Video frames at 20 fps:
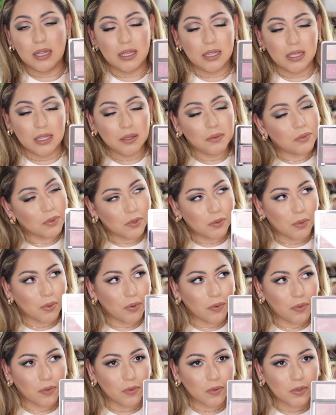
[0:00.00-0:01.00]
it was
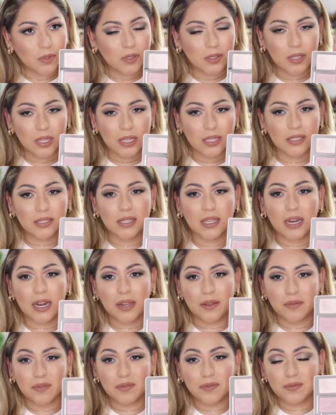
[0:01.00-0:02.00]
one of those things that
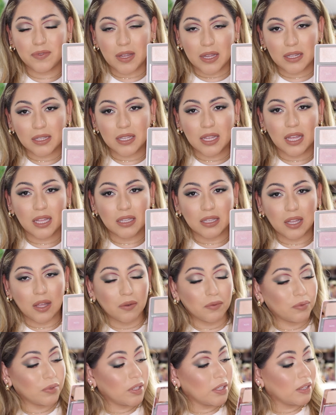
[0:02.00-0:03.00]
I fell in
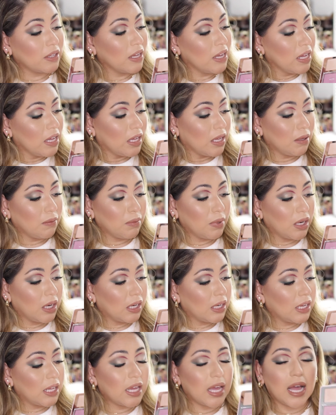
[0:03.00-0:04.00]
love with
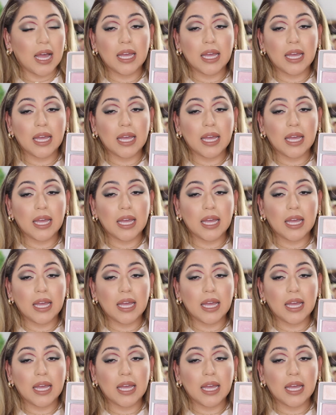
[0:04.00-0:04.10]
immediately.